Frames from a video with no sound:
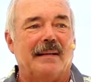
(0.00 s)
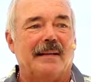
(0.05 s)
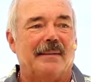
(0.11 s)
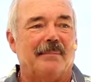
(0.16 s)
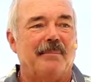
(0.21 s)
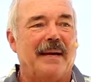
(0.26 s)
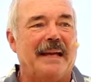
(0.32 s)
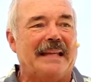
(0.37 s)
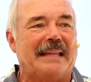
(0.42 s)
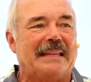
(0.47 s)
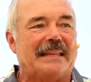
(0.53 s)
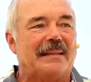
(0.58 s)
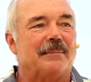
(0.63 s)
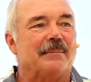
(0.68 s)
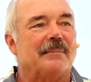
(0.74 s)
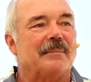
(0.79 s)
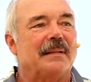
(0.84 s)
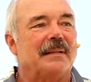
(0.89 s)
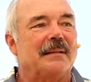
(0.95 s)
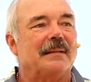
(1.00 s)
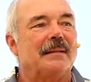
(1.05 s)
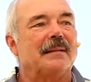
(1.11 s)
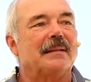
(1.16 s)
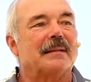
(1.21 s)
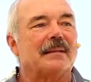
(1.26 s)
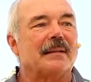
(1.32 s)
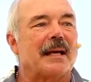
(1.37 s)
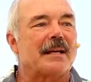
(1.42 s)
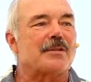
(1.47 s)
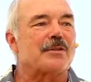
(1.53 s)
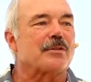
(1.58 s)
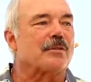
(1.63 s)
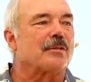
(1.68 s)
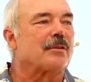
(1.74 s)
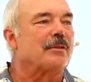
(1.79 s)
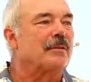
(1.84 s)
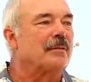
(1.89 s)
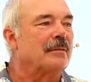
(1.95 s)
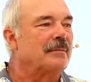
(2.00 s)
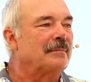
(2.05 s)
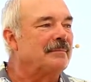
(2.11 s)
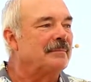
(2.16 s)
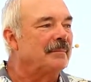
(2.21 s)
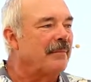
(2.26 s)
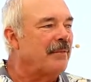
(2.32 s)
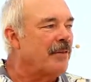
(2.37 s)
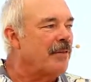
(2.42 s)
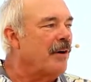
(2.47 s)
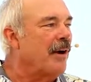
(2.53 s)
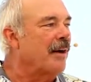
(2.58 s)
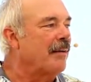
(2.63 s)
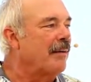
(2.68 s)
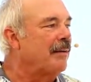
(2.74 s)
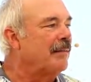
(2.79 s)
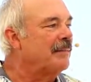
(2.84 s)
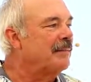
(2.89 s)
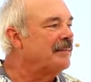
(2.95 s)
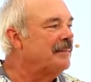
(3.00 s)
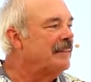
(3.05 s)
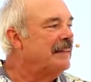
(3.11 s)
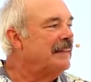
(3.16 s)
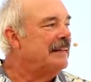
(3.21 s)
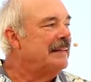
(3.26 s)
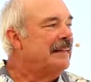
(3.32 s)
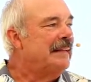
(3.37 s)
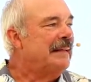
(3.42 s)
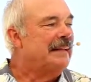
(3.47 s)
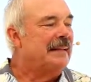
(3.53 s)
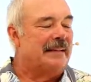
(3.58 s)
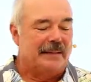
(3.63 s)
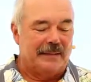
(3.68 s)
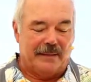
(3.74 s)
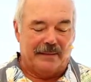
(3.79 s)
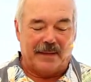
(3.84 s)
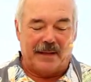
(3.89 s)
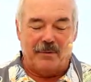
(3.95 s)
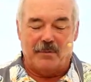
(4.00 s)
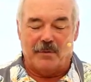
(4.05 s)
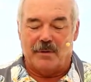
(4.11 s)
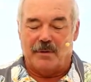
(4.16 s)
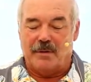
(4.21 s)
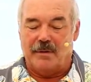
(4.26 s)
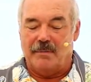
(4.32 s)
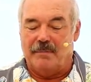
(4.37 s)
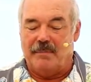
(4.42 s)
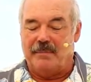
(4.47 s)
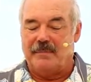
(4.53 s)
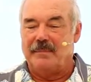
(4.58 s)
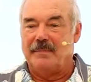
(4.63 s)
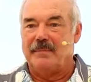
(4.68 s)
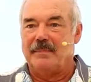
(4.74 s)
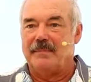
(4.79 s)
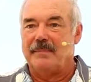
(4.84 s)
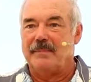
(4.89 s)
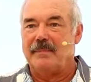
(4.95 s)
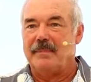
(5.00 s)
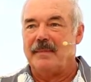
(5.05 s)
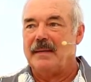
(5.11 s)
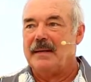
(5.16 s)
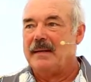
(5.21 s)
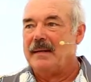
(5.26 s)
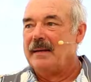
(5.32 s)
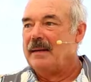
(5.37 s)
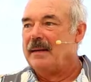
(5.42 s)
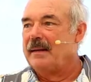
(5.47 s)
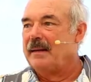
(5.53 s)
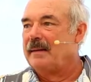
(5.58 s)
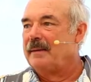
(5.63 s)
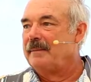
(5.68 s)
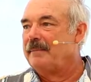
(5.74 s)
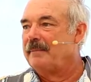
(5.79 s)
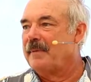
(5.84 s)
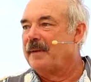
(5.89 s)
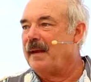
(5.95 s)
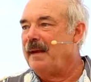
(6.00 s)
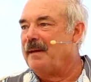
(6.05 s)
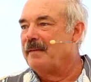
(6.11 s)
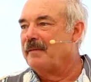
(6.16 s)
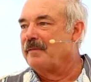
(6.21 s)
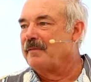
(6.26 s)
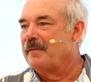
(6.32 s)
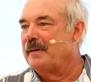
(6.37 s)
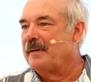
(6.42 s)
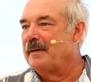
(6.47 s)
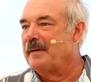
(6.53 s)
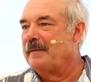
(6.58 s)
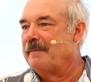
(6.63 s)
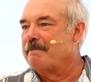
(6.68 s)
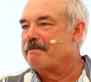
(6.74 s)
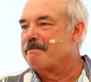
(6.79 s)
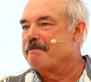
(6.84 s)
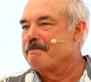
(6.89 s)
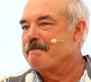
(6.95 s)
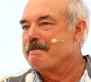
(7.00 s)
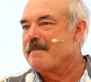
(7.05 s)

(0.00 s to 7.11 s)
uh, made them lesser thought of? Uh, they were kind of um,